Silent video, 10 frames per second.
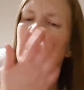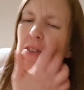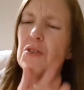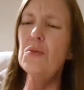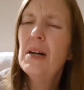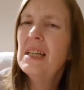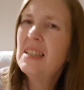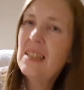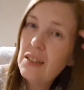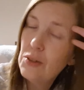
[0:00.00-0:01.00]
I don't know why
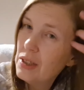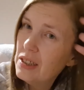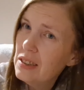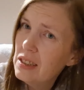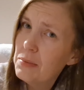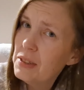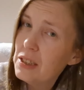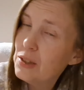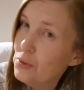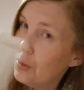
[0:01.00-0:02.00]
you'd need oil in a
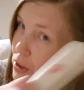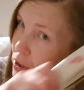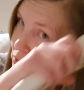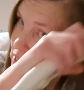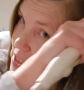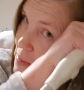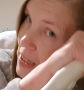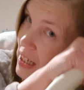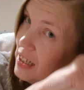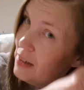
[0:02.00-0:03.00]
bloody slow cooker
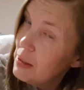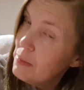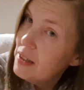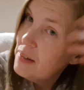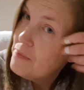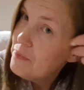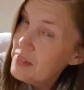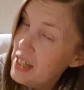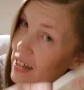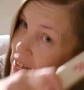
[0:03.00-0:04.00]
recipe anyway, but
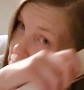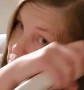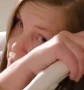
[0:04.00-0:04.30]
yeah.